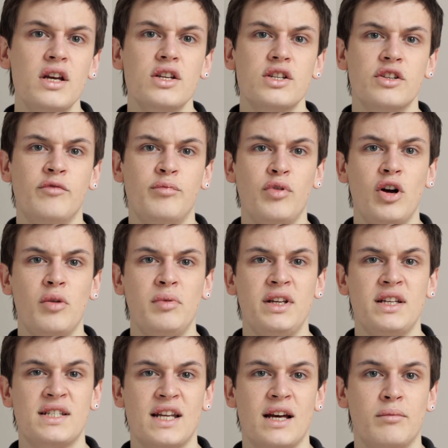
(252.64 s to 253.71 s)
So you've
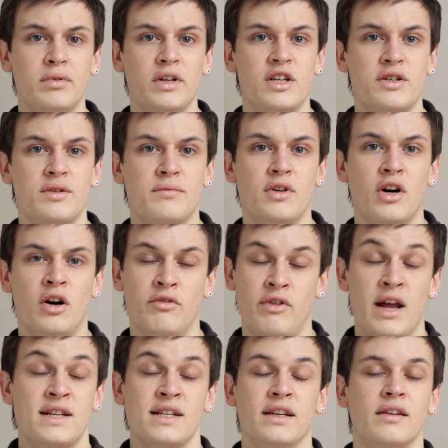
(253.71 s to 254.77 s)
probably established
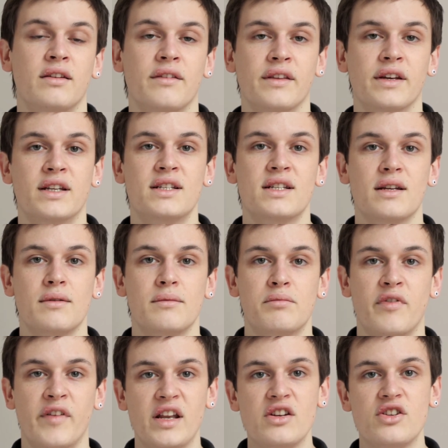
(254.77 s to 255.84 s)
already that
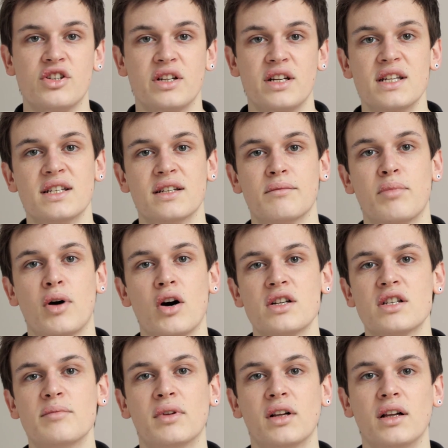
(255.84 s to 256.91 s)
prevention isn't
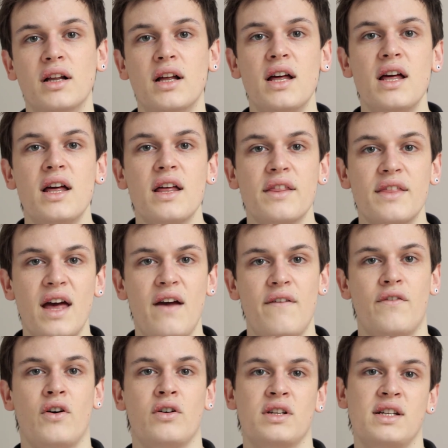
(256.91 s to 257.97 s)
possible.
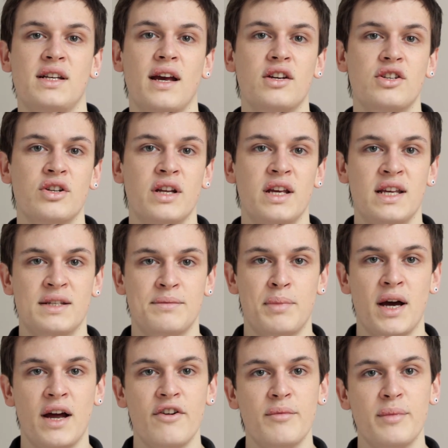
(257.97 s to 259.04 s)
Therefore, detection is
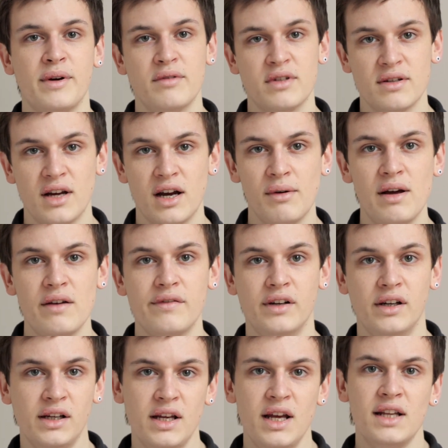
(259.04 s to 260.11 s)
paramount.
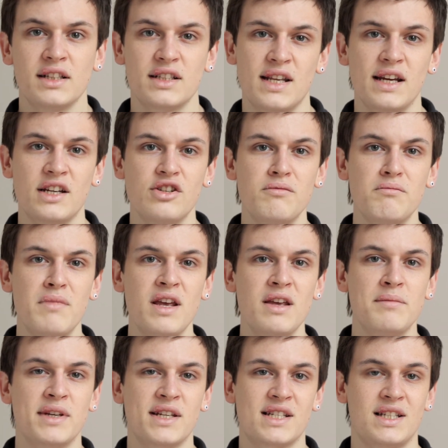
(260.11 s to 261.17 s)
However, detection
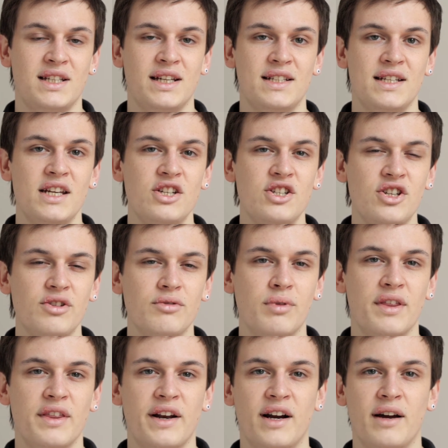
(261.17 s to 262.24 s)
may be a slight issue
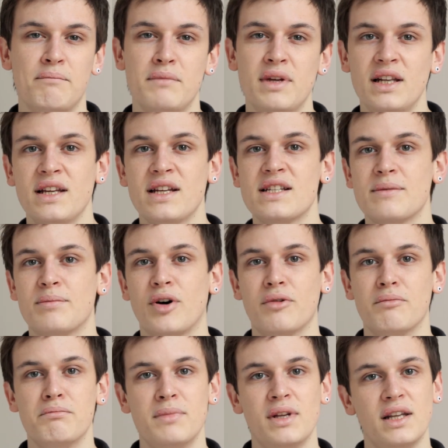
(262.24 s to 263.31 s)
when there are millions
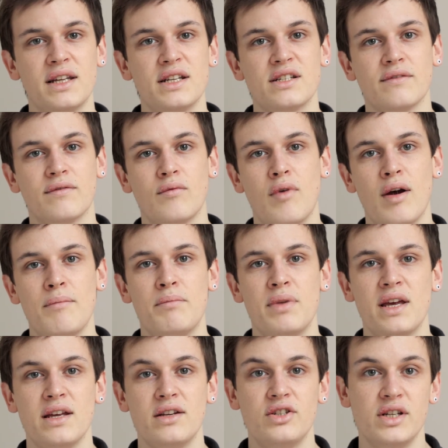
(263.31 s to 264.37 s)
upon millions of web
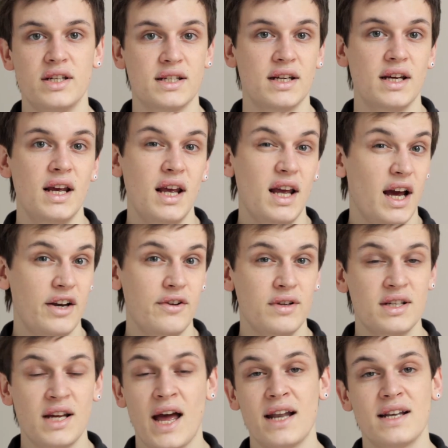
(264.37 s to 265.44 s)
pages and you
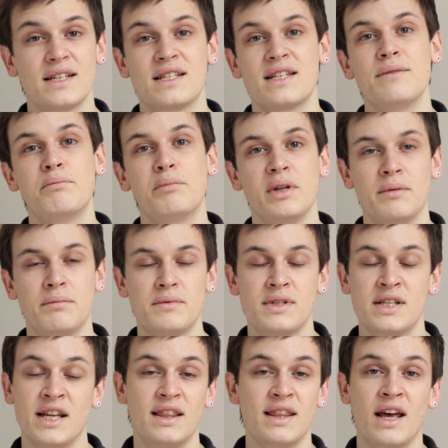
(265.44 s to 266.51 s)
can't simply
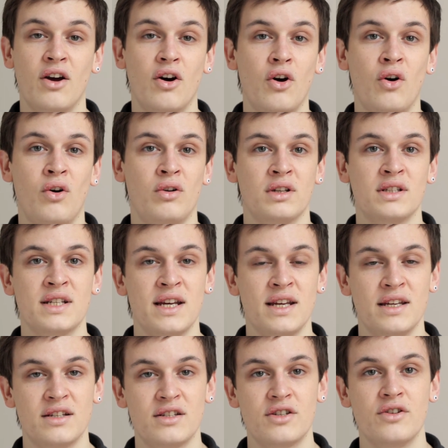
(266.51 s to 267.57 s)
sit there all
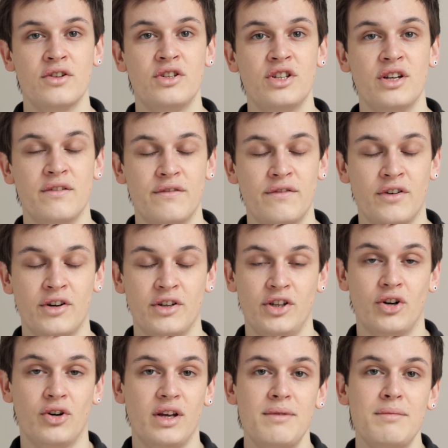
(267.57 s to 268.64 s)
day searching for
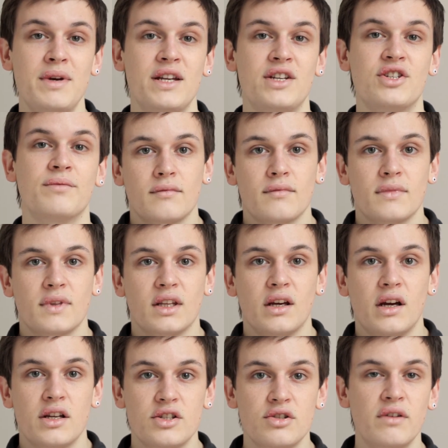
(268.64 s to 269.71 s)
your image.
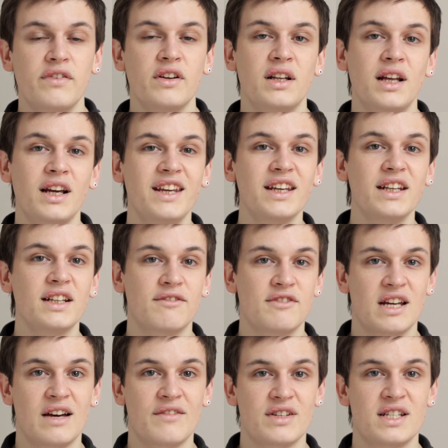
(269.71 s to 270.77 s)
So if you're lucky enough
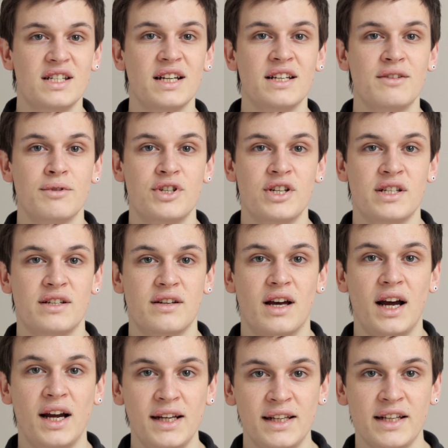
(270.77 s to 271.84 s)
to have a site which is
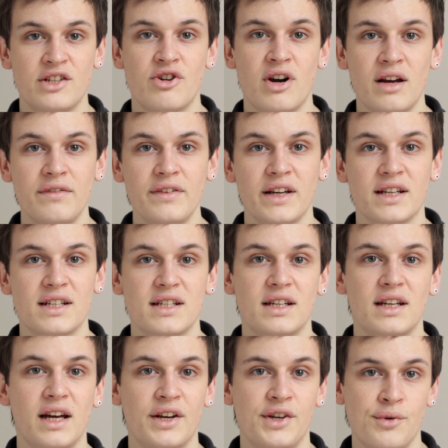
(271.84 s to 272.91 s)
highly trafficked
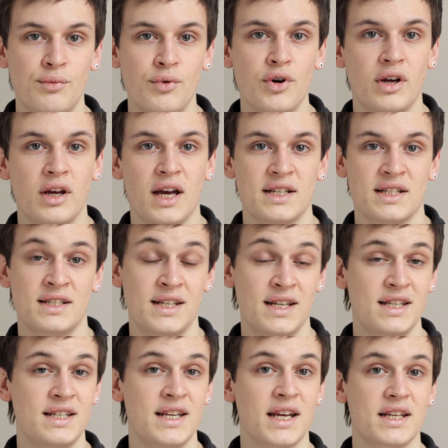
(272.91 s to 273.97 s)
and your work has a
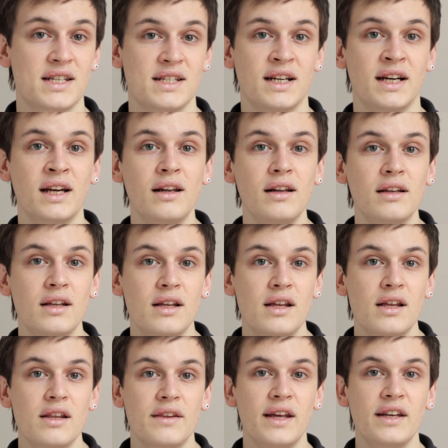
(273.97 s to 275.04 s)
distinct style,
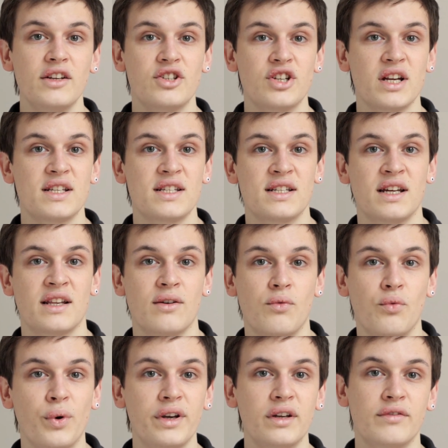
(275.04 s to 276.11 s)
then your chances are
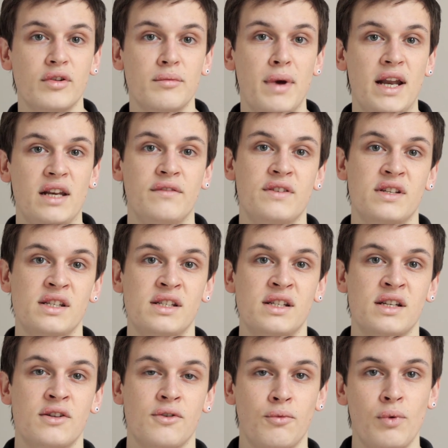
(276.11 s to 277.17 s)
that one of your many
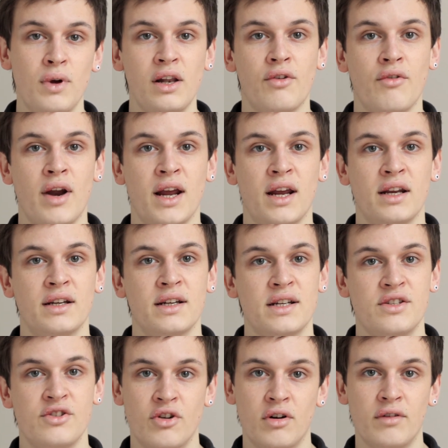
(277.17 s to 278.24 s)
visitors will
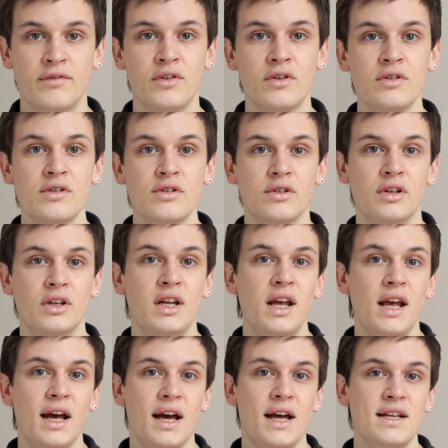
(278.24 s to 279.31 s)
recognise your photo
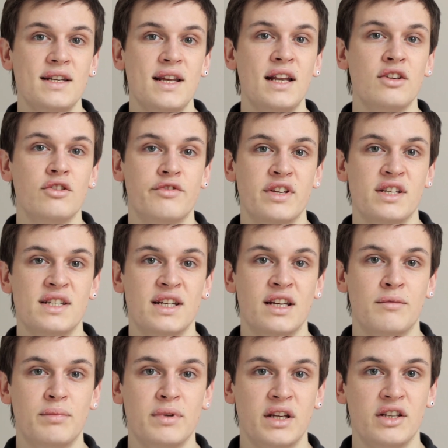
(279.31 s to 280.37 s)
and tell you if they see
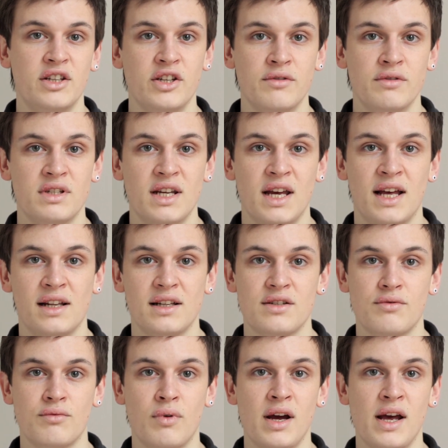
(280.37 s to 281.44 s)
it being used
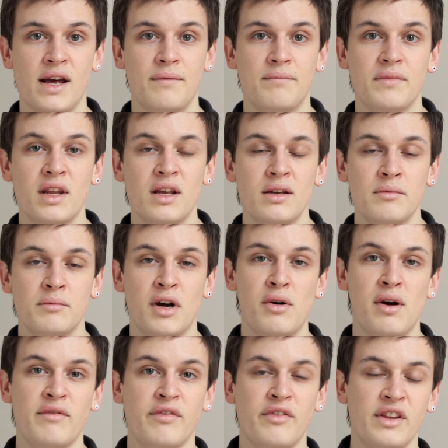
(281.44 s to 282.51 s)
elsewhere. But
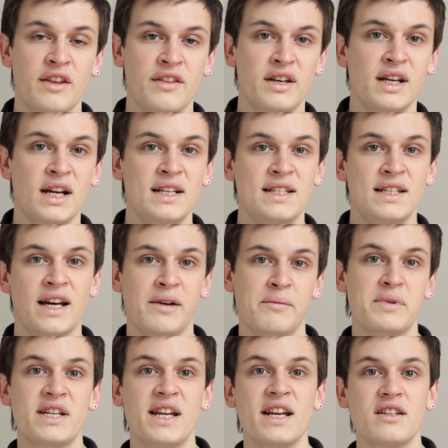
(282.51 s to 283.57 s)
however, for the other
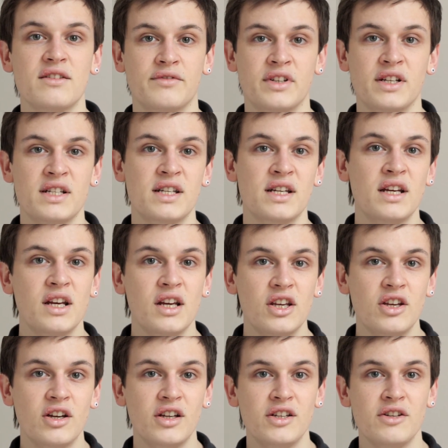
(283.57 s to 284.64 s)
99% of us,
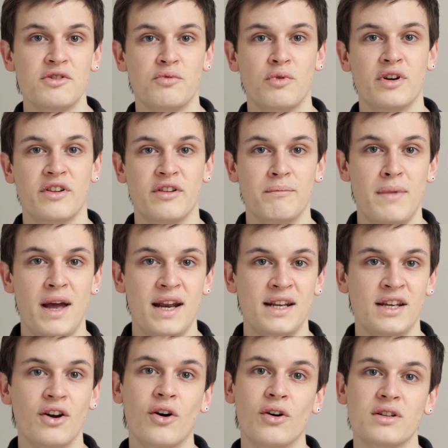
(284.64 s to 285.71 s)
you can use one of the
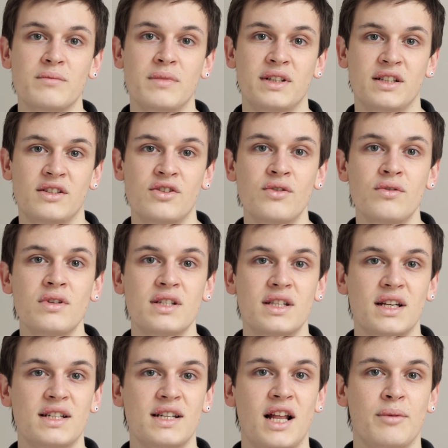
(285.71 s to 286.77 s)
many automated tools
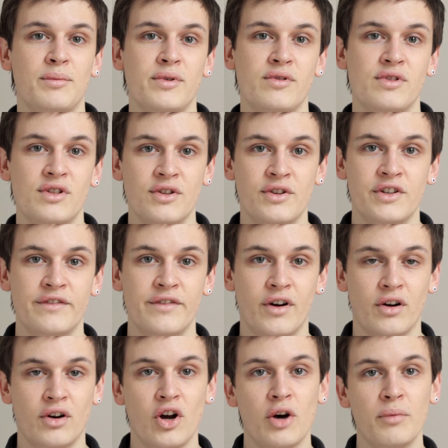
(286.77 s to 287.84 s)
that help you search
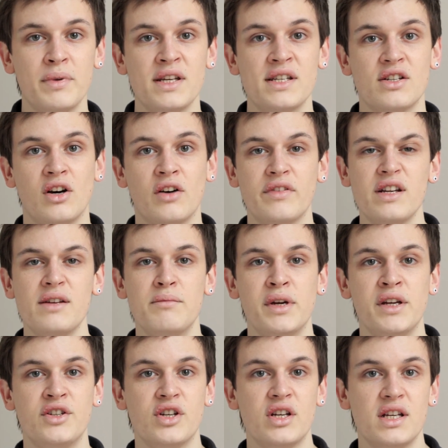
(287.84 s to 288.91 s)
for copies of an
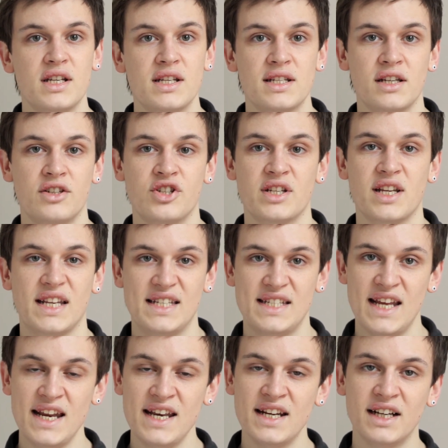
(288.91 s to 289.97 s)
image, such as
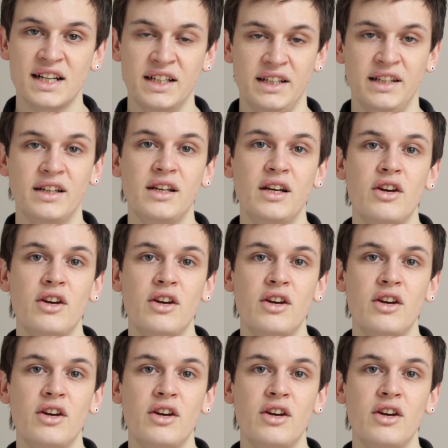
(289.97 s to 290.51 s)
TinEye,